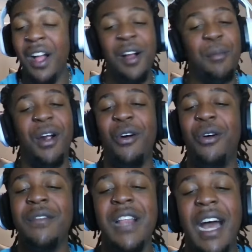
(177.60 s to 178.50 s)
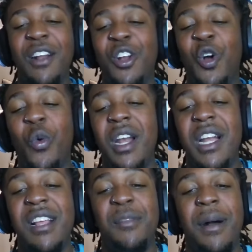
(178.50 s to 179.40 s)
Bro, I don't know what it
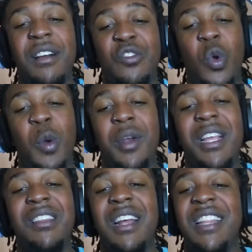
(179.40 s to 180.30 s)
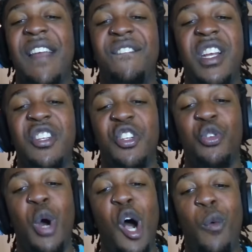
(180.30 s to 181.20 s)
is about Squidward. He's like that feature
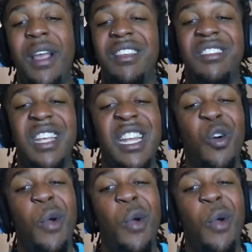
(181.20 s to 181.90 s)
you always need on